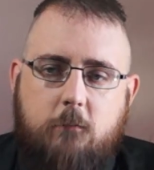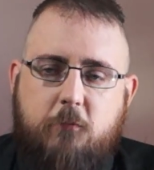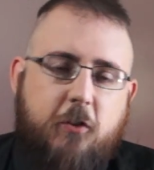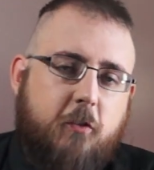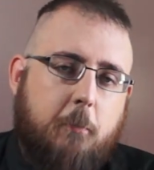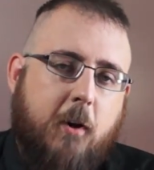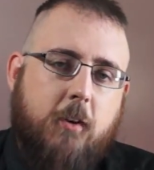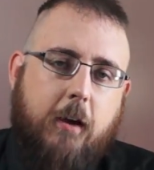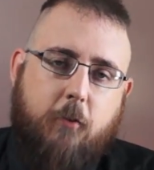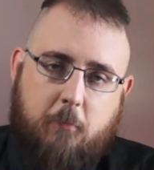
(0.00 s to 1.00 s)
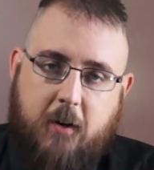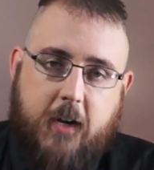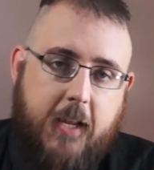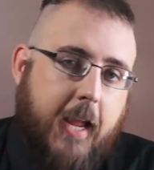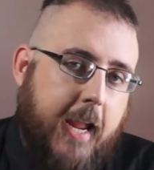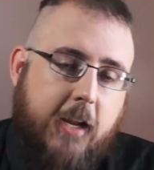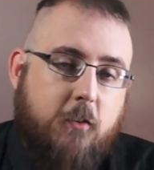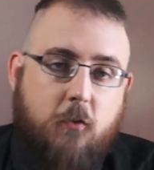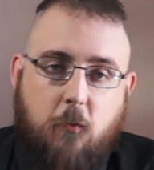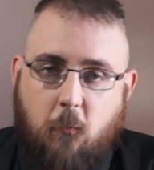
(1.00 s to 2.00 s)
Just about everybody
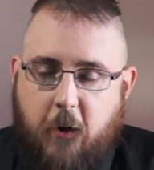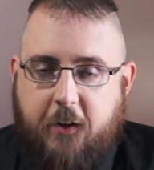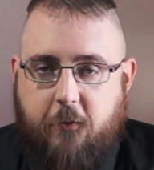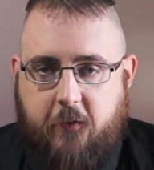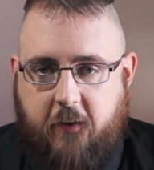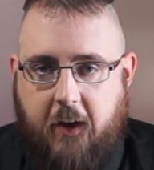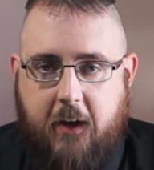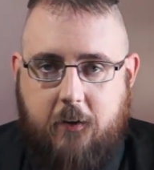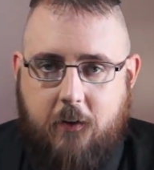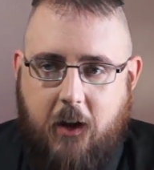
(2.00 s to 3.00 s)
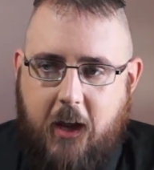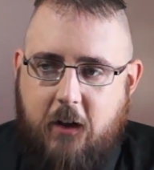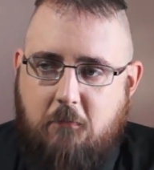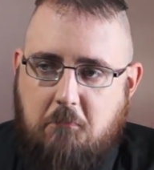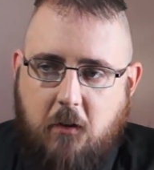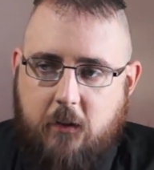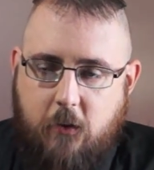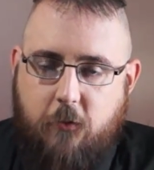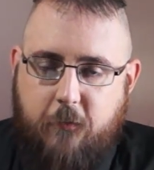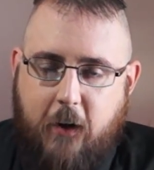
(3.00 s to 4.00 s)
hates Windows 10, and
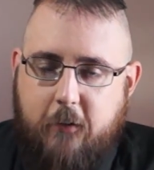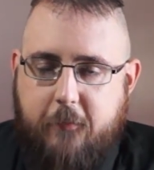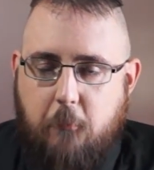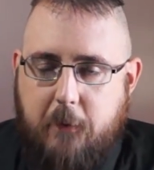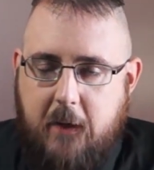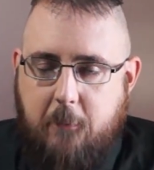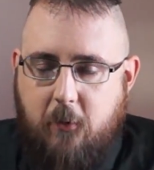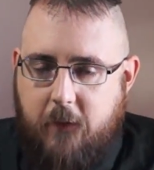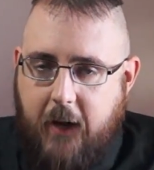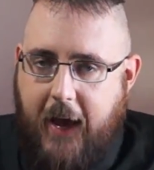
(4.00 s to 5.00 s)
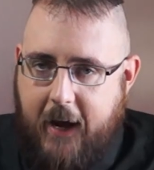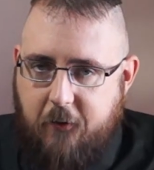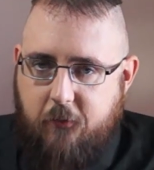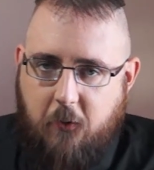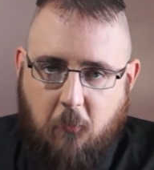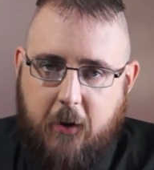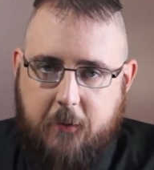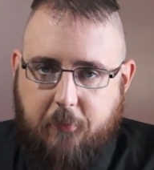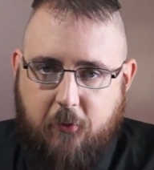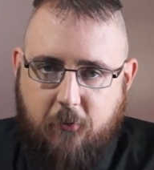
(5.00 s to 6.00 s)
there's very few people that actually want
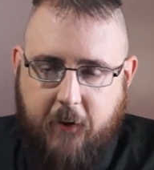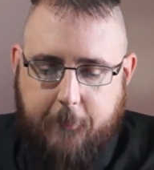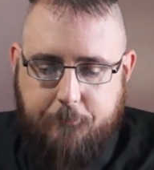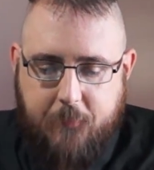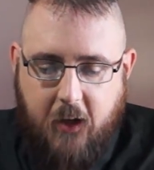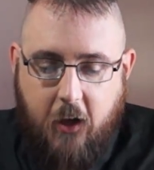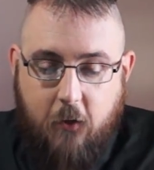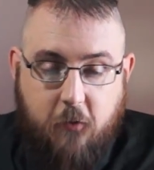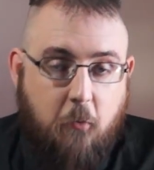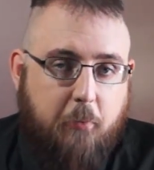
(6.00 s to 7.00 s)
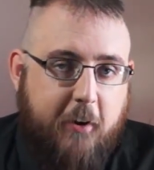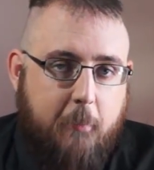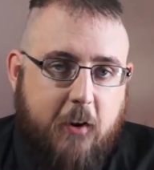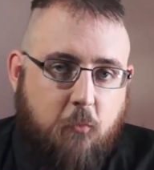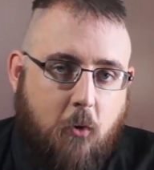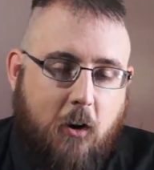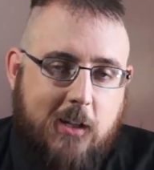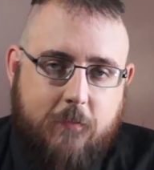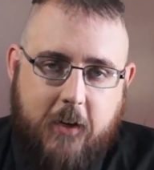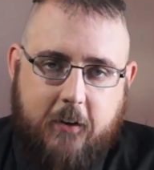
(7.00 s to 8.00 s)
the program. So pretty much we're
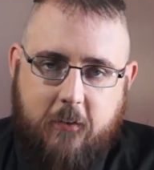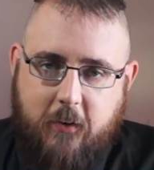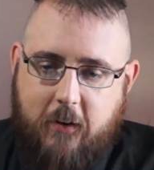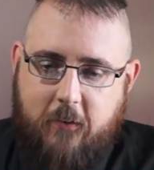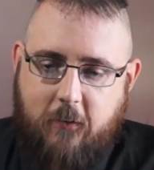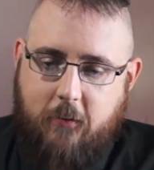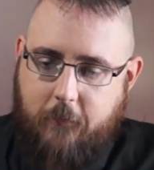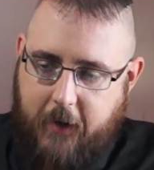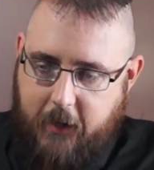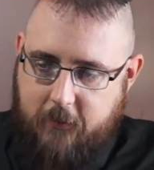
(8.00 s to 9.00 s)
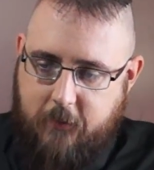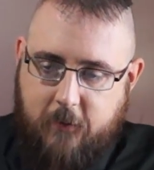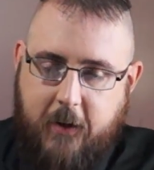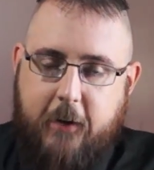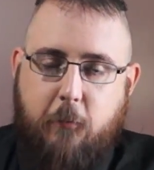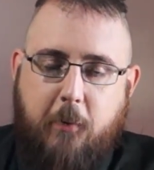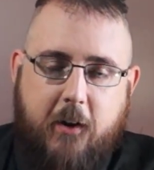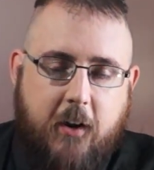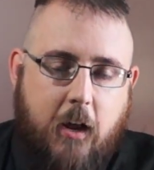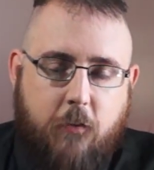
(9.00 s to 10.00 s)
all of the consensus of hitting the little X
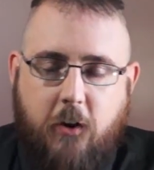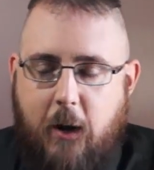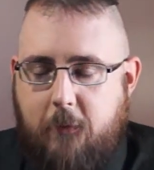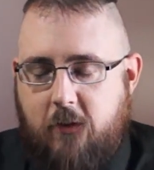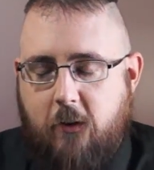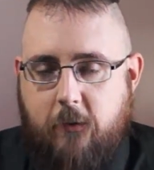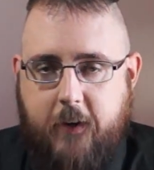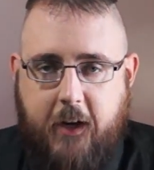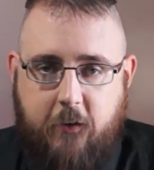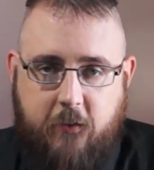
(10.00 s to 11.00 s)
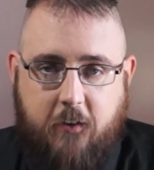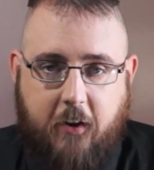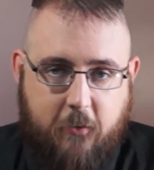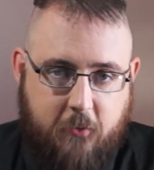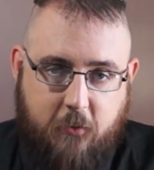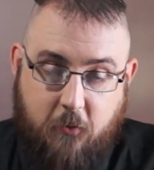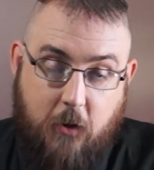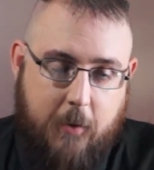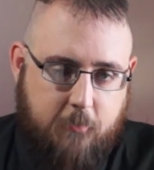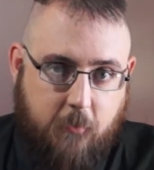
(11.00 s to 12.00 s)
button every time there's a notification that tells us
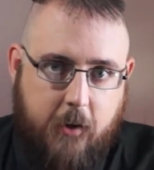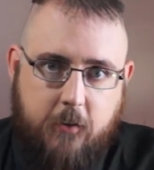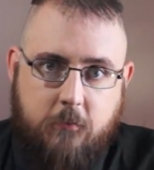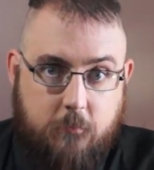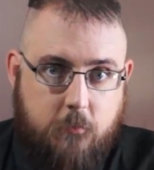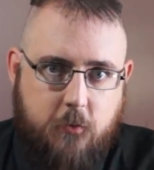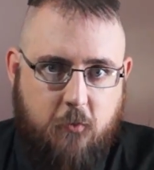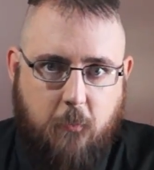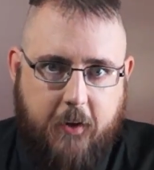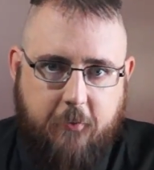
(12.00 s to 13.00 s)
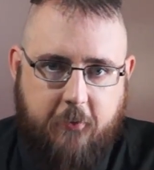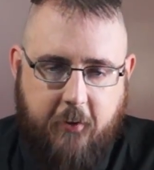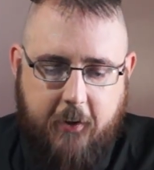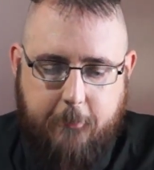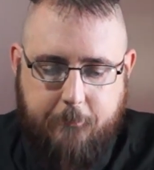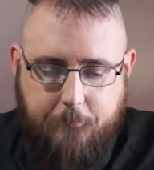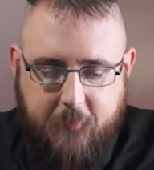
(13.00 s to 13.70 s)
to upgrade to Windows 10.